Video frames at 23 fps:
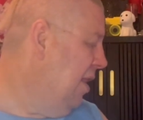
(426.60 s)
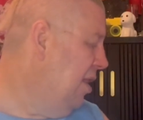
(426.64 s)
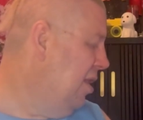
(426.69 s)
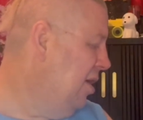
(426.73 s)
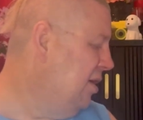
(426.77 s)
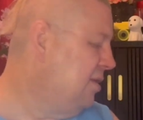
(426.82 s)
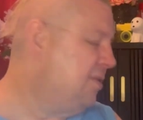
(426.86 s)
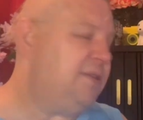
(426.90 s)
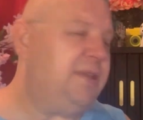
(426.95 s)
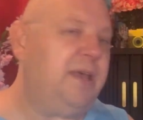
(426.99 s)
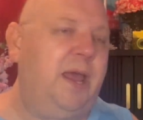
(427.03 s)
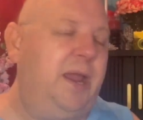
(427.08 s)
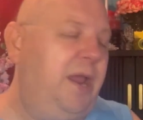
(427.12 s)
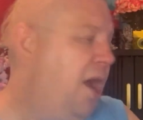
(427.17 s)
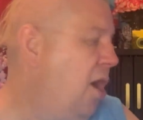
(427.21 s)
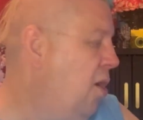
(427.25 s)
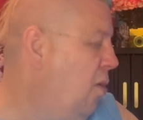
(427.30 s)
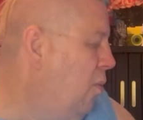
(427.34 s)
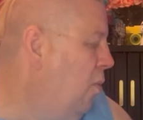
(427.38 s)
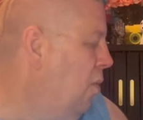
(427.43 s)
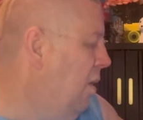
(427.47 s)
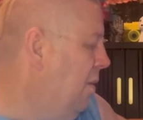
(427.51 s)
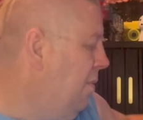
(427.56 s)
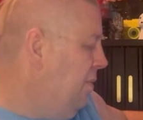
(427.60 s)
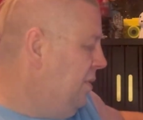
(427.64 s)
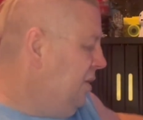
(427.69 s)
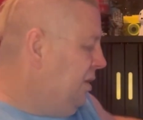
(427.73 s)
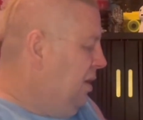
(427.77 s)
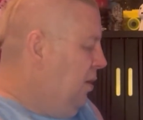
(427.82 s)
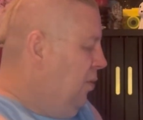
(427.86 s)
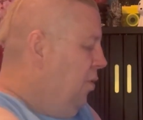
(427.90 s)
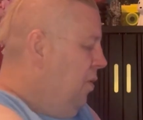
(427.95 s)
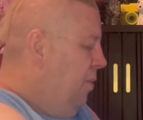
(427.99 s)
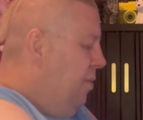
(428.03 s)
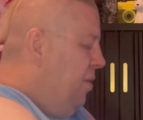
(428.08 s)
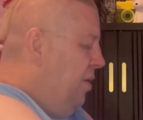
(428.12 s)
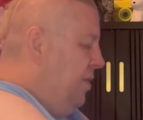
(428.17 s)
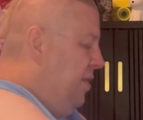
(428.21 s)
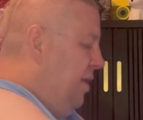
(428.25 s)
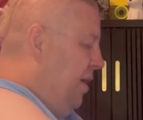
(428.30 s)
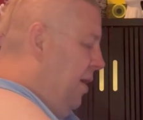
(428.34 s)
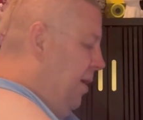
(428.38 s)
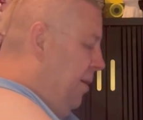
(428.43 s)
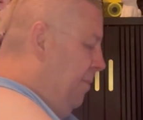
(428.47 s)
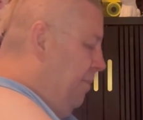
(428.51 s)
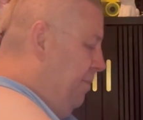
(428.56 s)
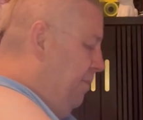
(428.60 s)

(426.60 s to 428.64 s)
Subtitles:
looks like, one more thing.